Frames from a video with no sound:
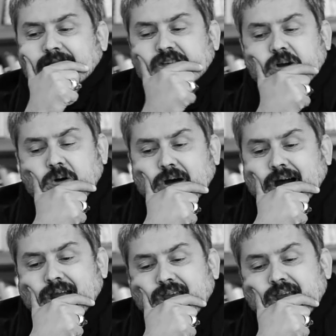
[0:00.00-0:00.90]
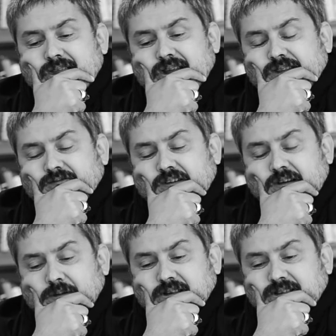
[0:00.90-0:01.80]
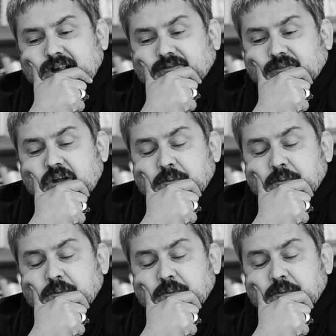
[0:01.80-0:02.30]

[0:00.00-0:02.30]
So I identify myself or